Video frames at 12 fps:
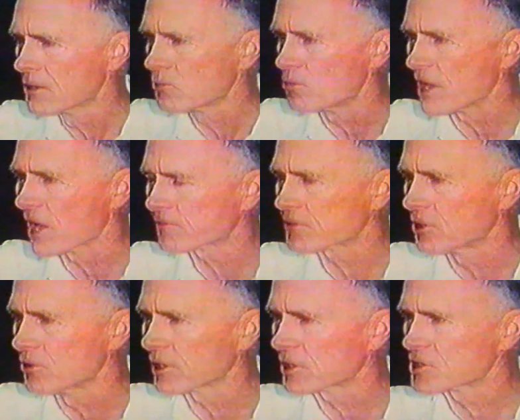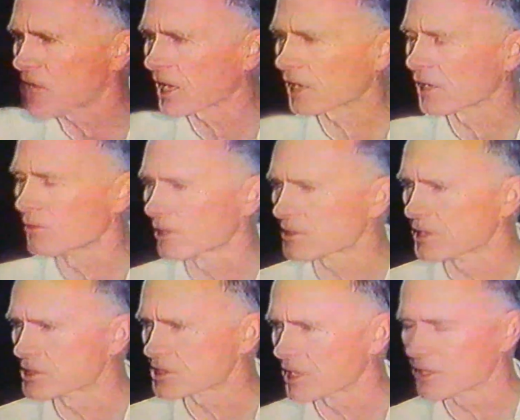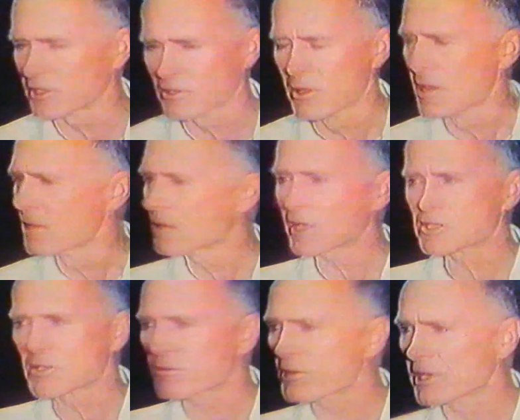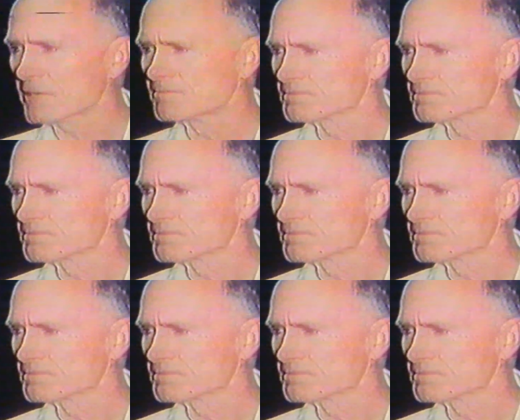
We have to do exactly what they say to do. That's the thing.